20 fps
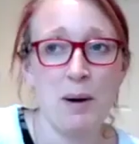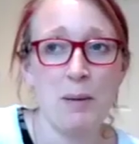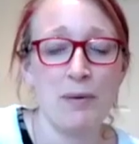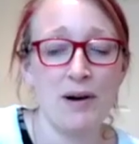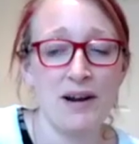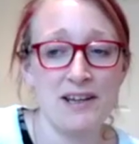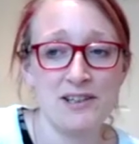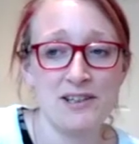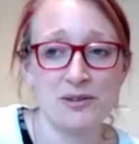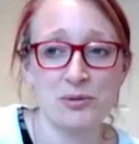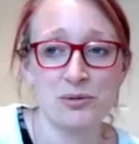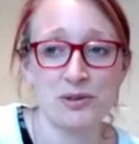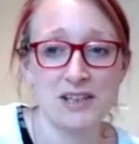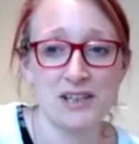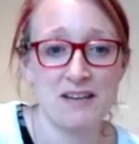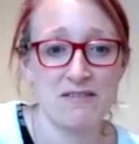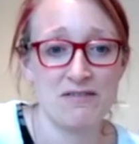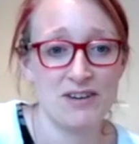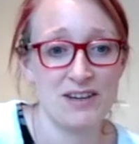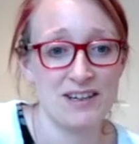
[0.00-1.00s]
play school
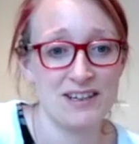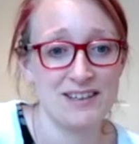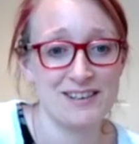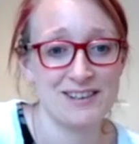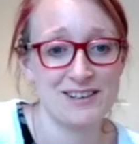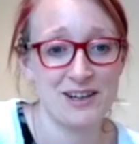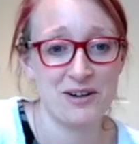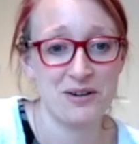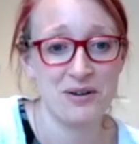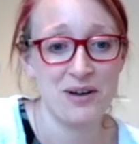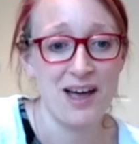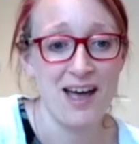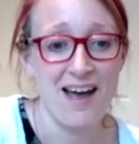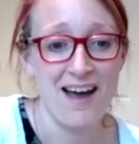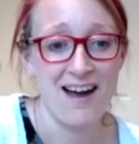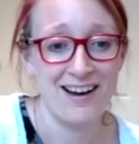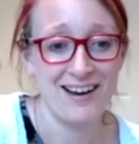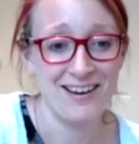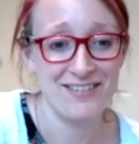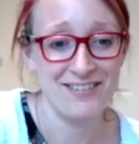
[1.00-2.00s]
tv so
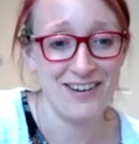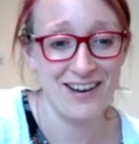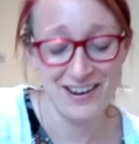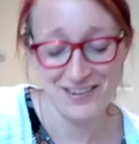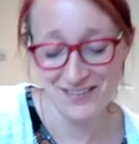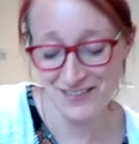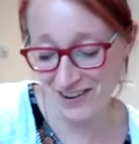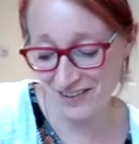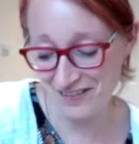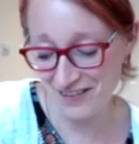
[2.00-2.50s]
i've i've, I've